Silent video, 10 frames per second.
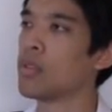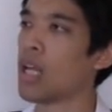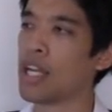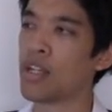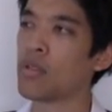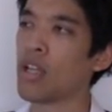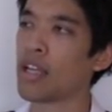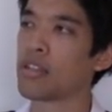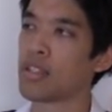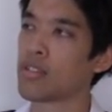I don't
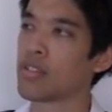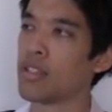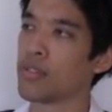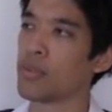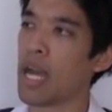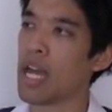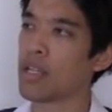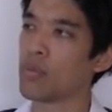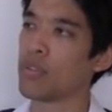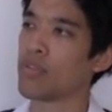like this little
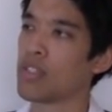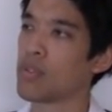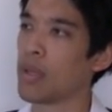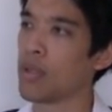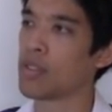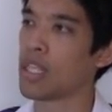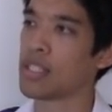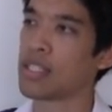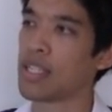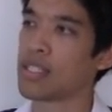man with his belt that
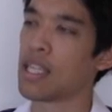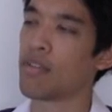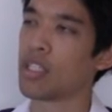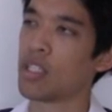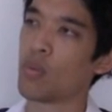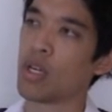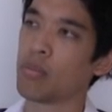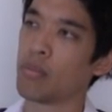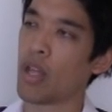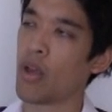says 7 in
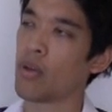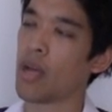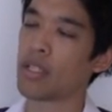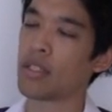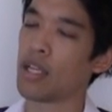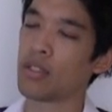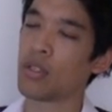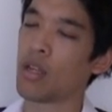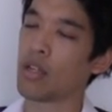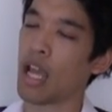one blow. I do
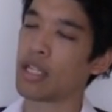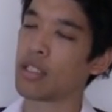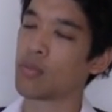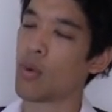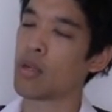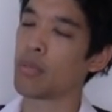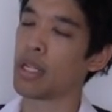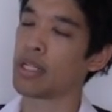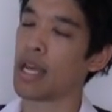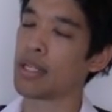not like it one
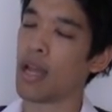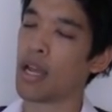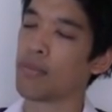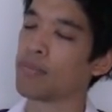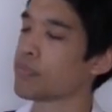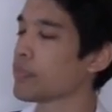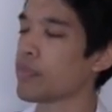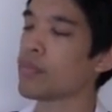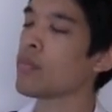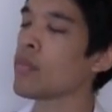bit. I
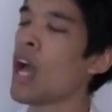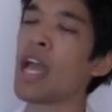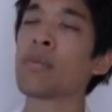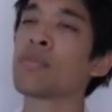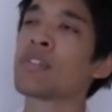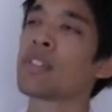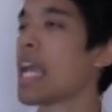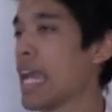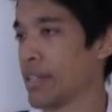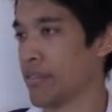am
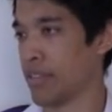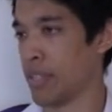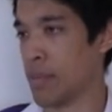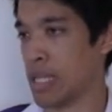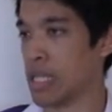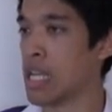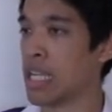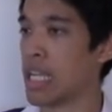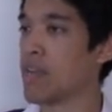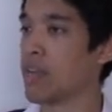scared of him, and
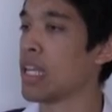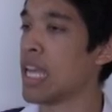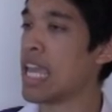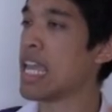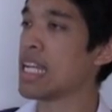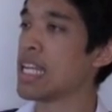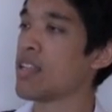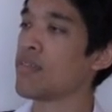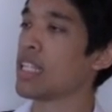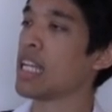either he
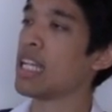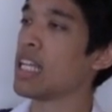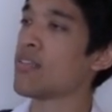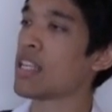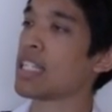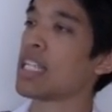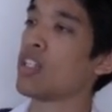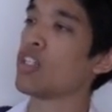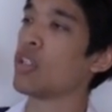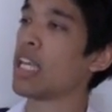leaves, I tell
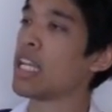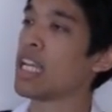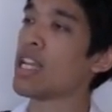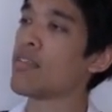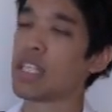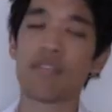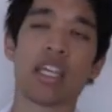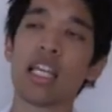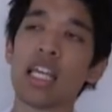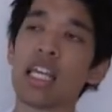you, he leaves, either
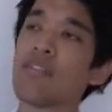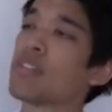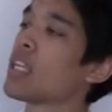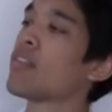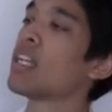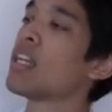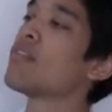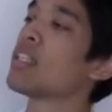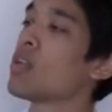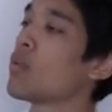he
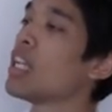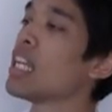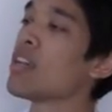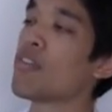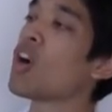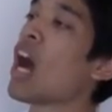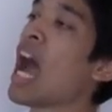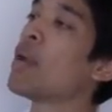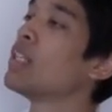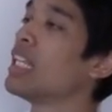leaves, he will leave, or
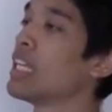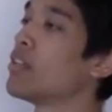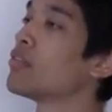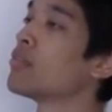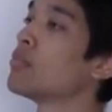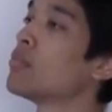I will leave.